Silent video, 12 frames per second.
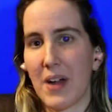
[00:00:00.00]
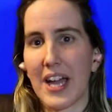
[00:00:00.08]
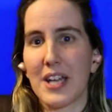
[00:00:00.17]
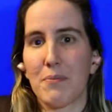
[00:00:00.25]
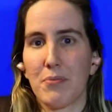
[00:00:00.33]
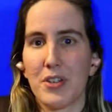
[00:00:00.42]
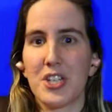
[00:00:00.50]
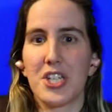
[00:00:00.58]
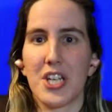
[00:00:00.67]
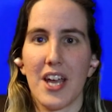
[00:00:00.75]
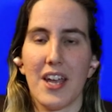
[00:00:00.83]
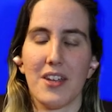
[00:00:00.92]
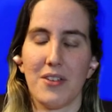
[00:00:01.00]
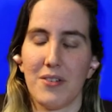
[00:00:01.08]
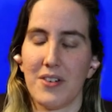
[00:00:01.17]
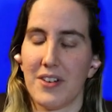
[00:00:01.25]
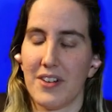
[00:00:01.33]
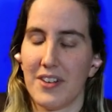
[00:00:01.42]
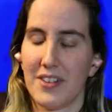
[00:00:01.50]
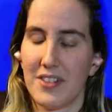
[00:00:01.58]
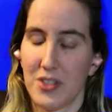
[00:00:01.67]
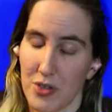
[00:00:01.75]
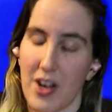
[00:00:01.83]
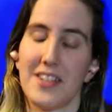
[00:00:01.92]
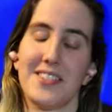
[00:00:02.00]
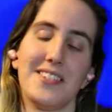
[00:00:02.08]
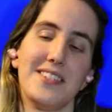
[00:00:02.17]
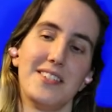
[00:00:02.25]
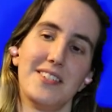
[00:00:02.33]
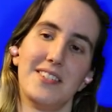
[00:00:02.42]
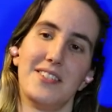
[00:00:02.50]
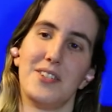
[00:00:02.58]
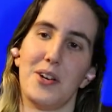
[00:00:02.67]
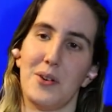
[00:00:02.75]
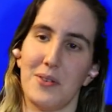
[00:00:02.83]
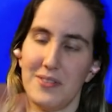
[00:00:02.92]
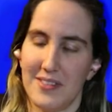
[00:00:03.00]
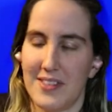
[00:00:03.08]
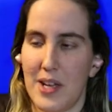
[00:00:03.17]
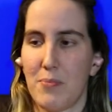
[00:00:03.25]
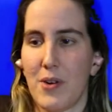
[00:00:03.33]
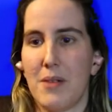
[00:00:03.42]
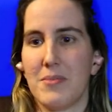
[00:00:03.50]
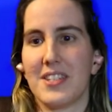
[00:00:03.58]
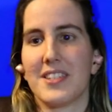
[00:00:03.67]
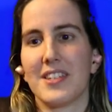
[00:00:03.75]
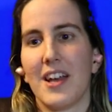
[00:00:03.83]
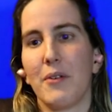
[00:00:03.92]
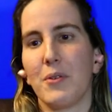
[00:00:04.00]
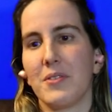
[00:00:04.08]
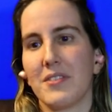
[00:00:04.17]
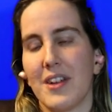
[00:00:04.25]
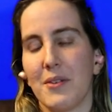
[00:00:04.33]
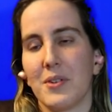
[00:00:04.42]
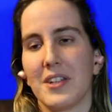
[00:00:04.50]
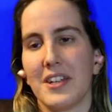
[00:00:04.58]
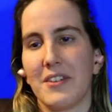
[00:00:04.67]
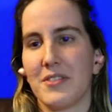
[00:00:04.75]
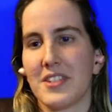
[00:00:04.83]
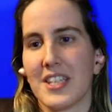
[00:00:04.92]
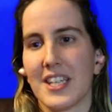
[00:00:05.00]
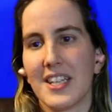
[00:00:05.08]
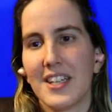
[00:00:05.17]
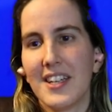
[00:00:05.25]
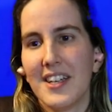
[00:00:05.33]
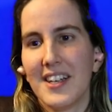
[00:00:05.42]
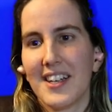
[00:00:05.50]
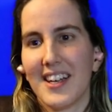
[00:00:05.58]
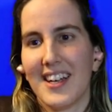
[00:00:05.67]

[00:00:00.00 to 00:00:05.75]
I appreciate your trust. So I promise I won't let anyone say.